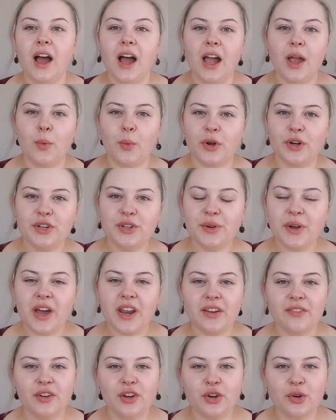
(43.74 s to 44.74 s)
I want to do
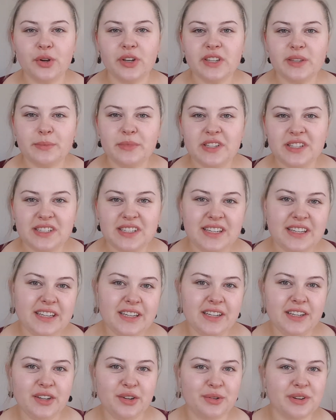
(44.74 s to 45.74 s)
kind of a
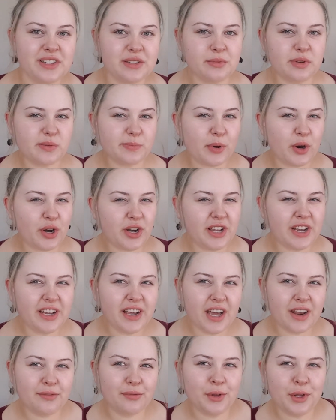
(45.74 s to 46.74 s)
Christmassy, Christmas party
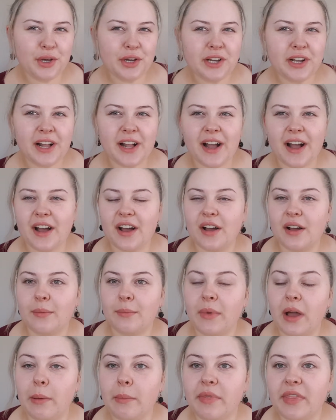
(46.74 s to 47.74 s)
kind of look.
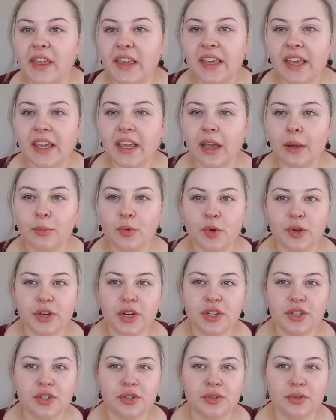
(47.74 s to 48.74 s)
I'm thinking I'm going
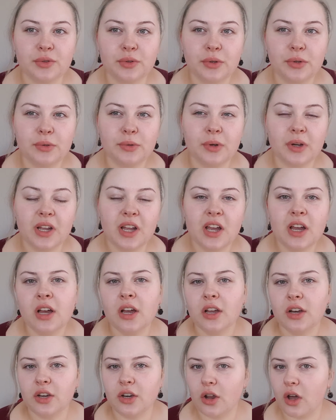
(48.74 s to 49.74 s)
to do
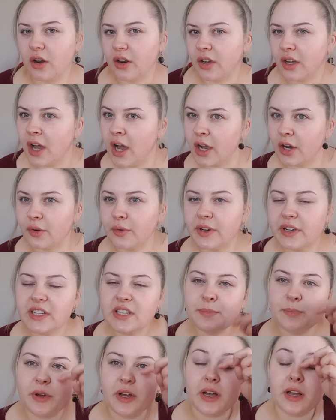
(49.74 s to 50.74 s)
not a cut
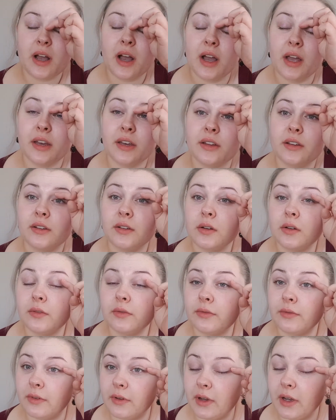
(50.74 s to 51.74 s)
crease, but kind
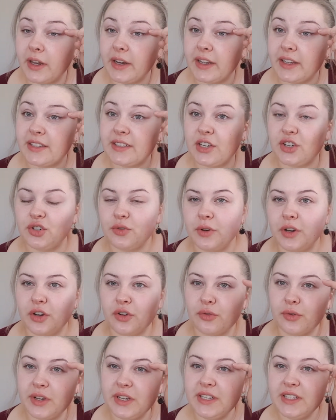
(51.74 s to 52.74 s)
of an
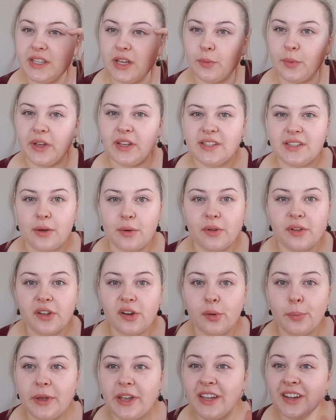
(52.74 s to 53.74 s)
accentuated crease that wings out a
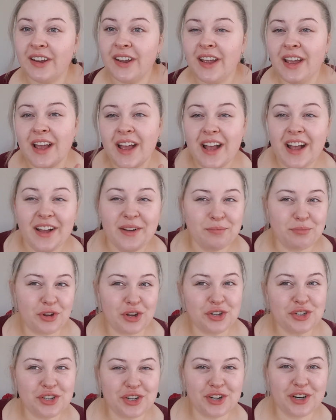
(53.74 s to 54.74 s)
little bit. I'm
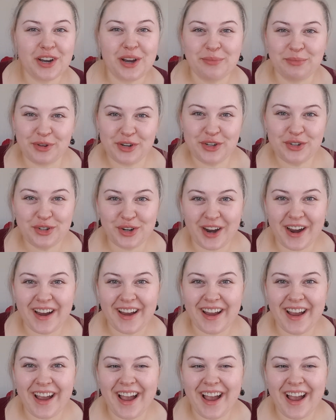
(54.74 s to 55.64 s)
not sure. I'm gonna try.